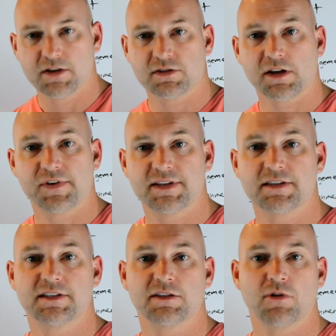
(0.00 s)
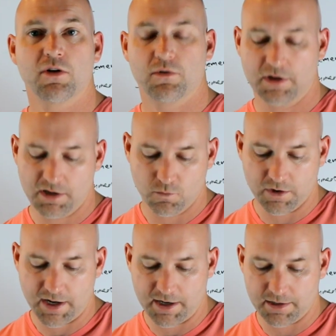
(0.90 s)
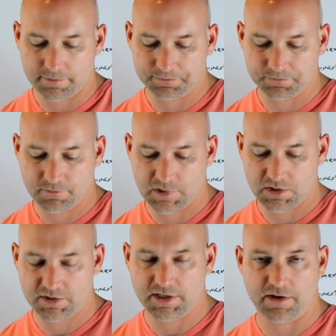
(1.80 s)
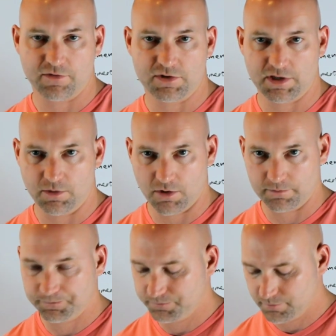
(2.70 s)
So like if it says 0 and 180, just set it for 0.